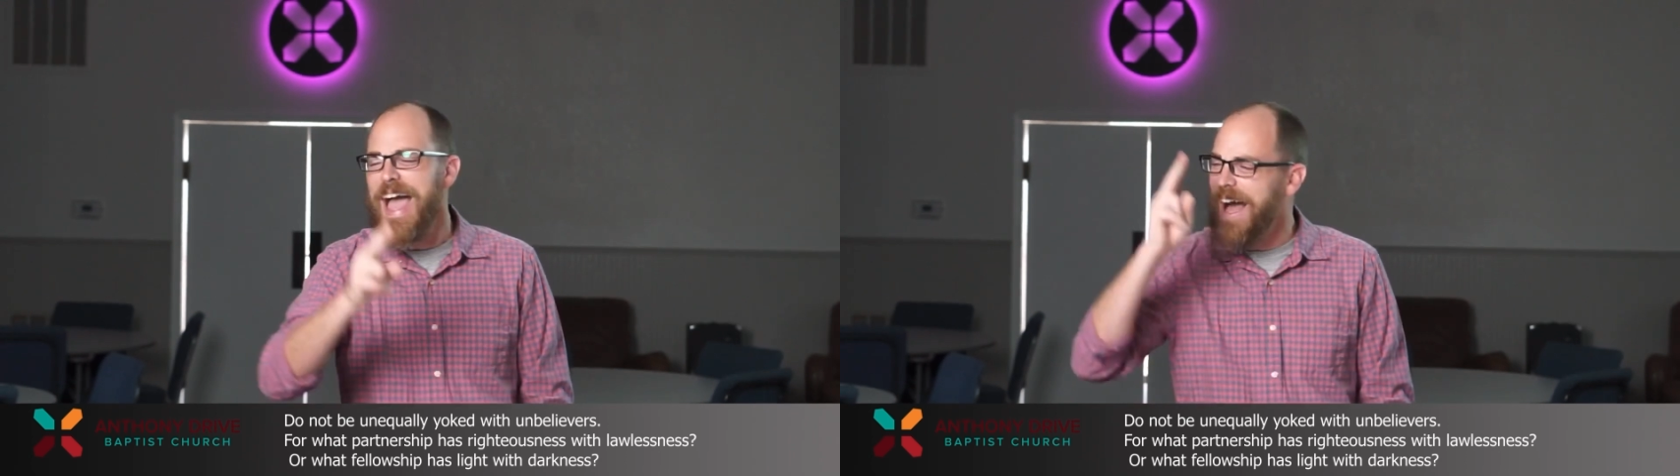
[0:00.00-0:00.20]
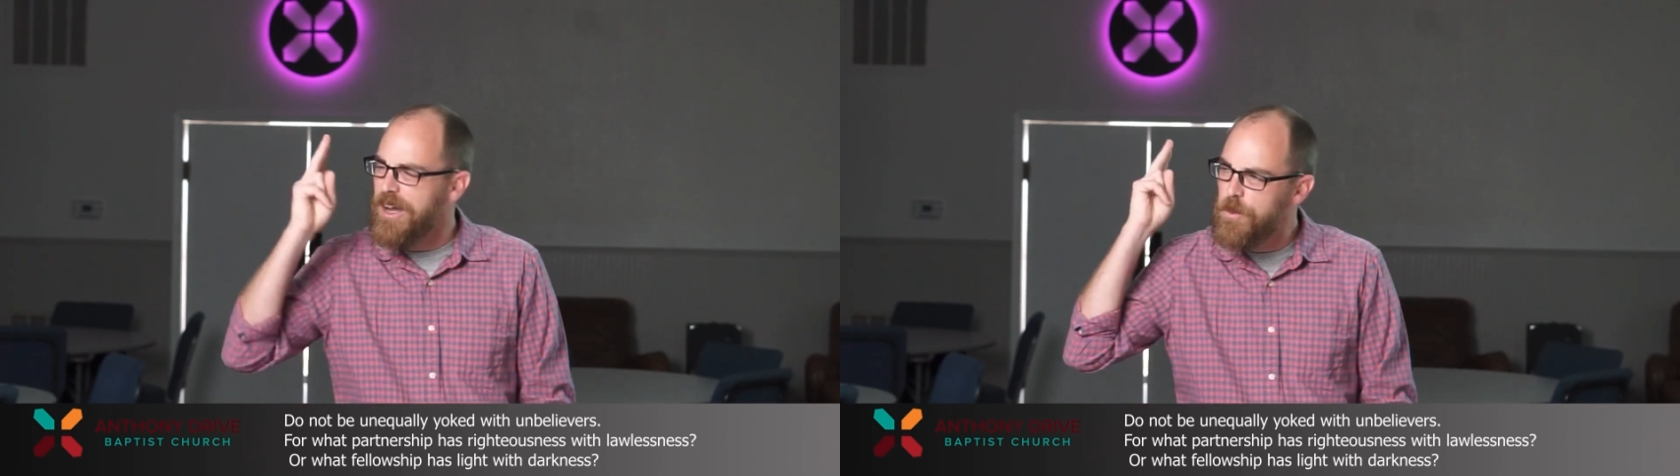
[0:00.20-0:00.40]

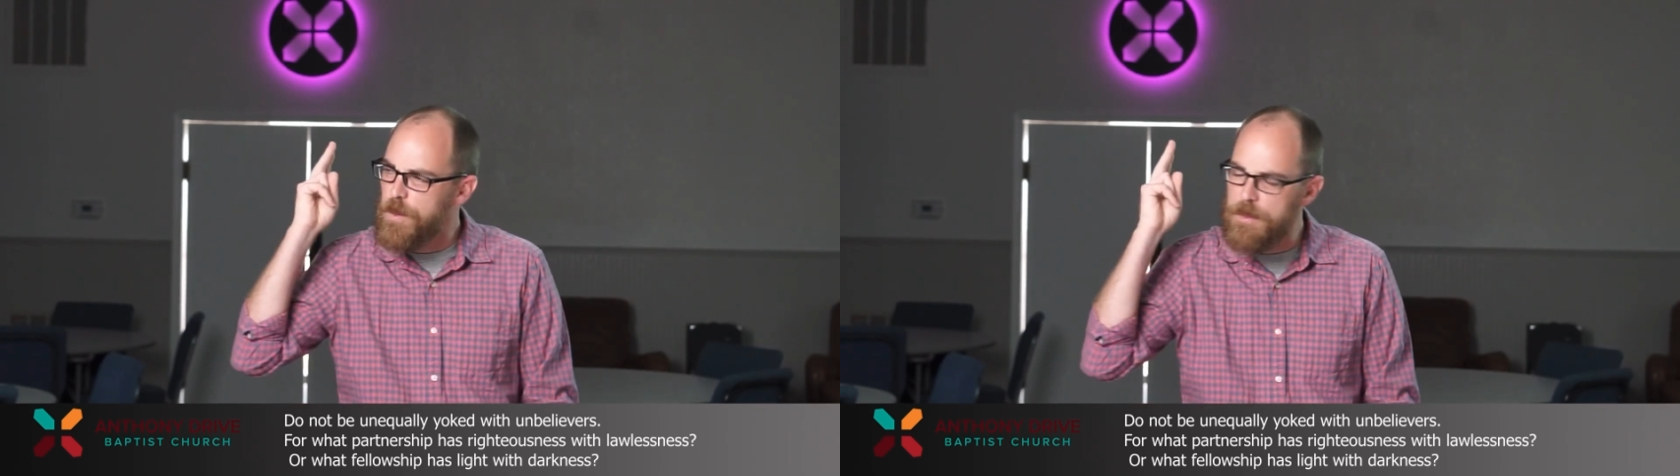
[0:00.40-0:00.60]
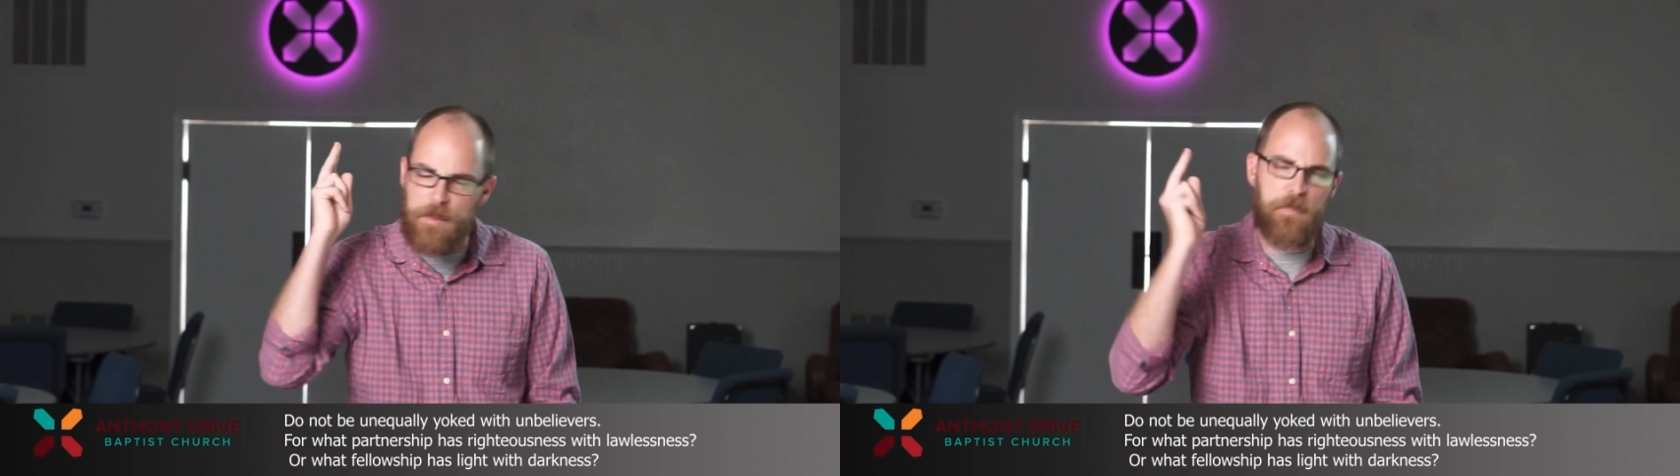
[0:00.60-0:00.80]
How can
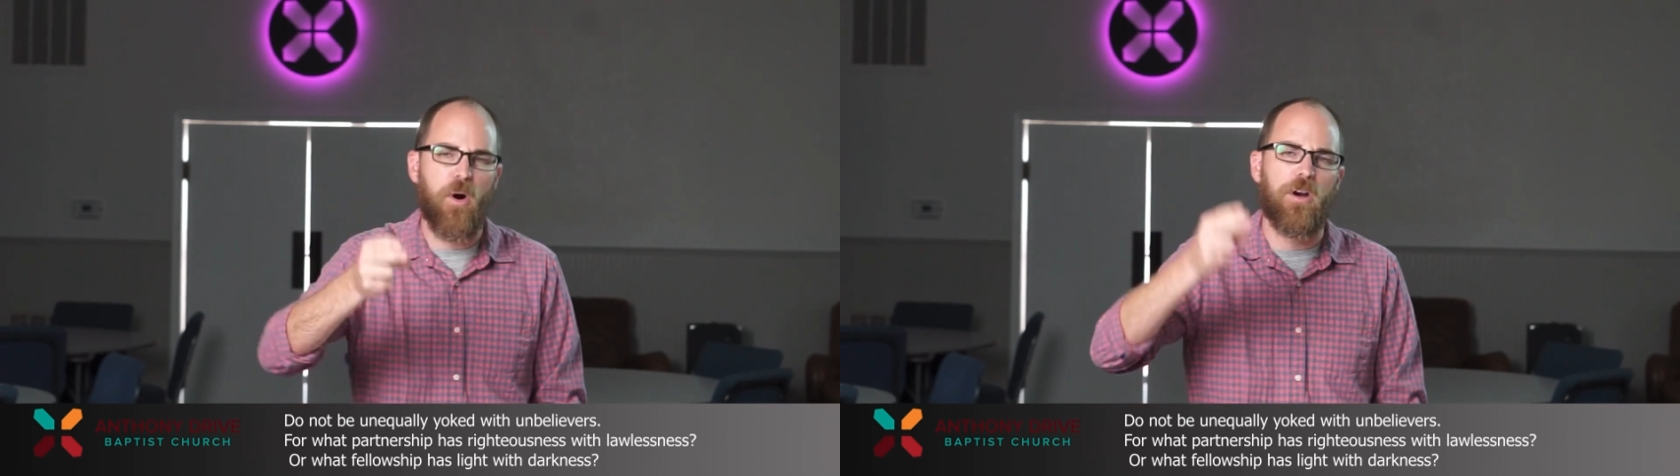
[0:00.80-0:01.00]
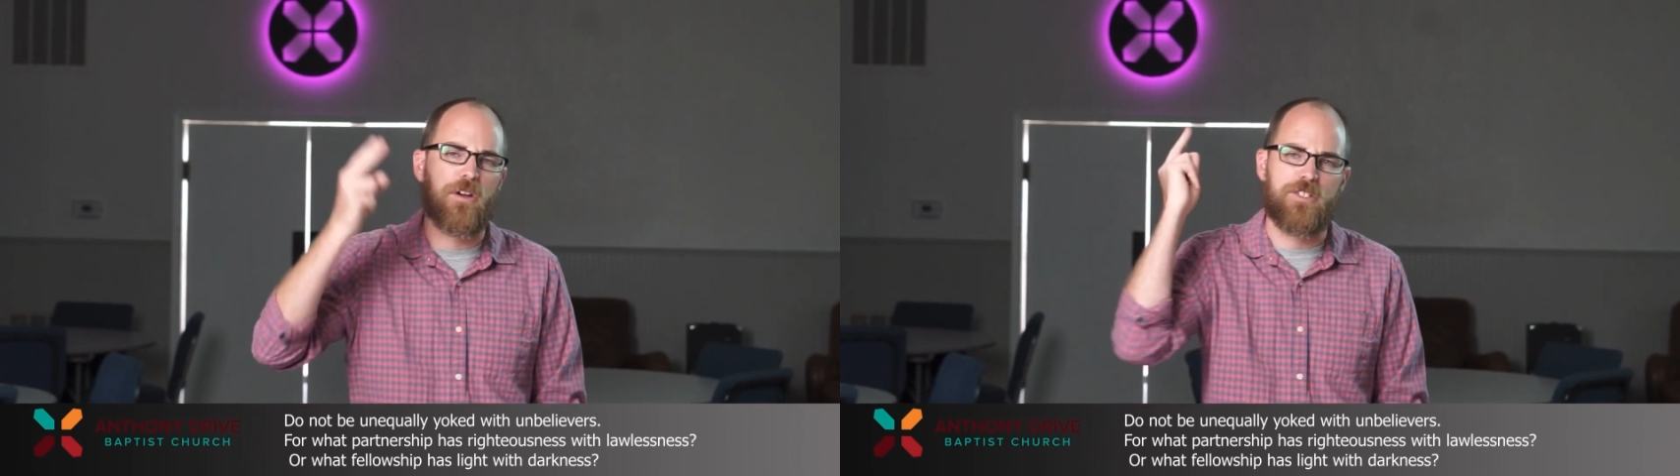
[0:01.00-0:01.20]
we be
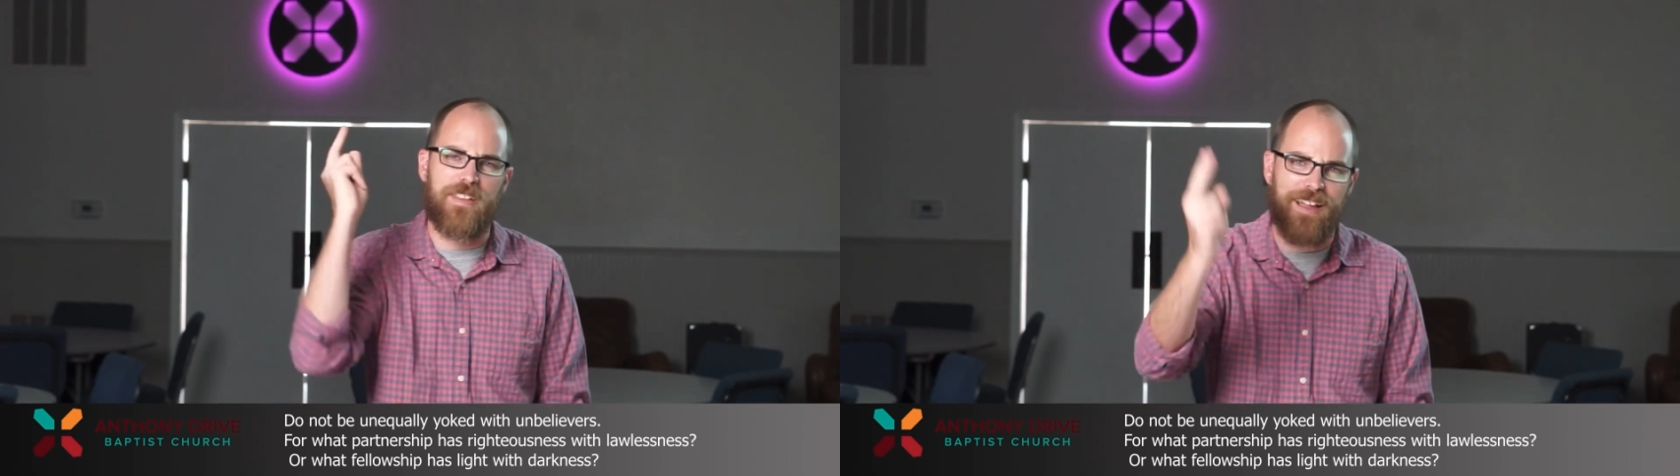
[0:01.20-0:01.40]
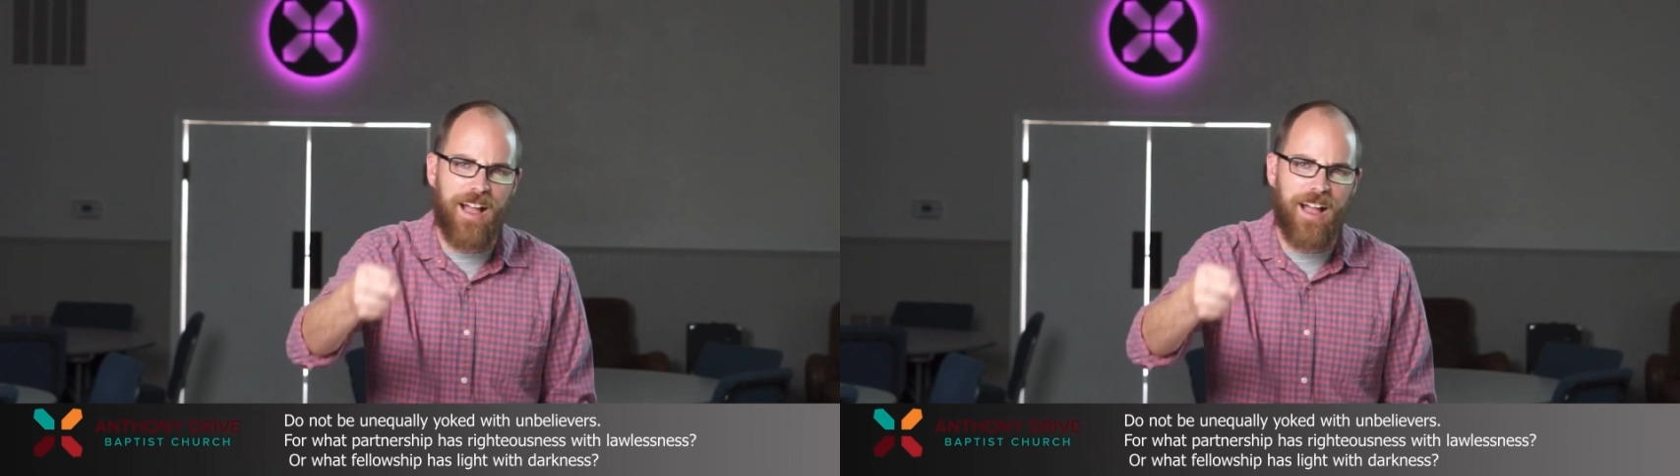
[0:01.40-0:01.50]
partners in the